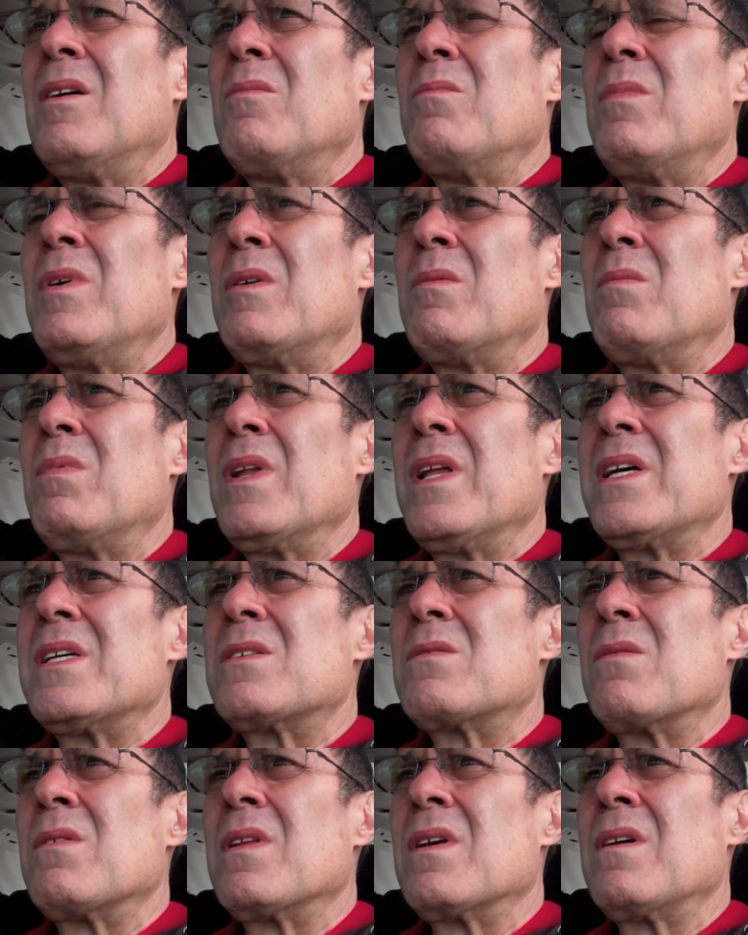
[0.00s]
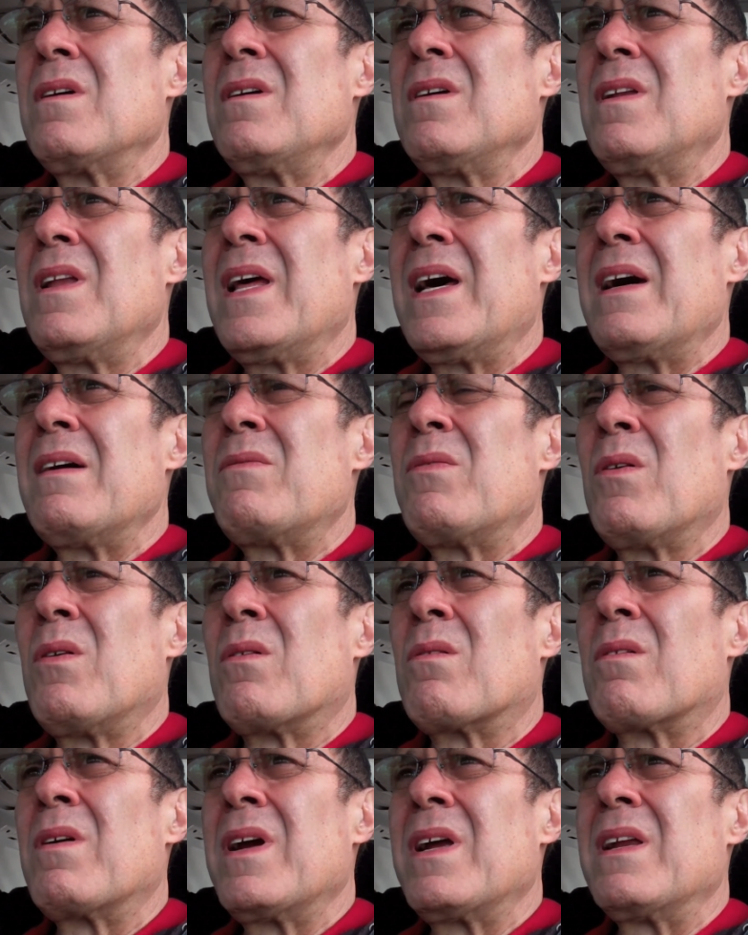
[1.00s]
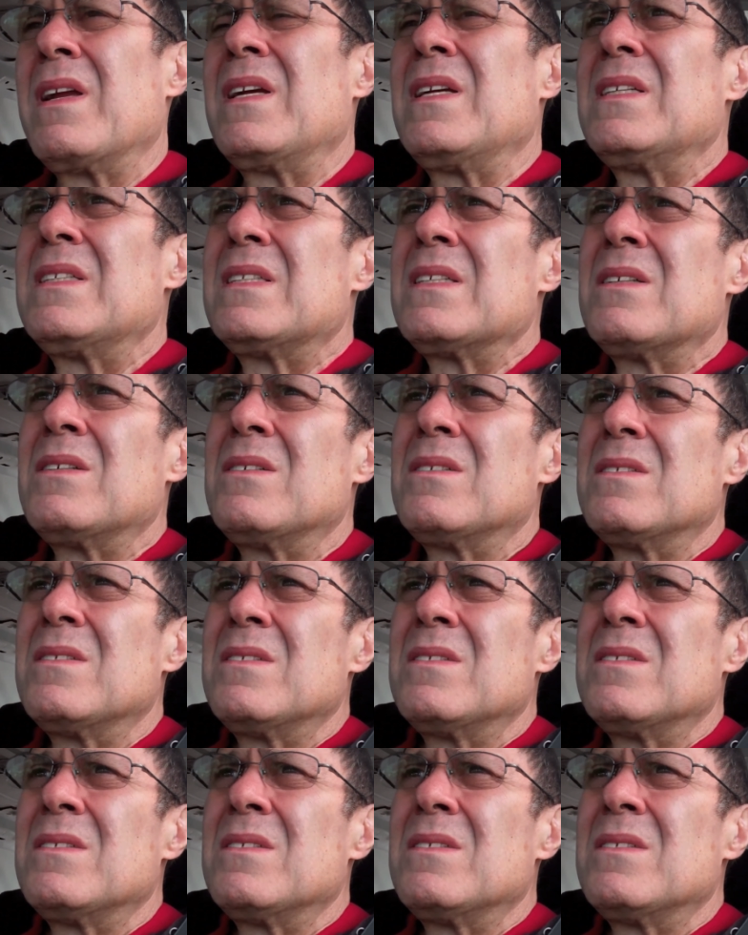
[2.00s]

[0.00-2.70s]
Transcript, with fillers: been blessed with a good life already. So,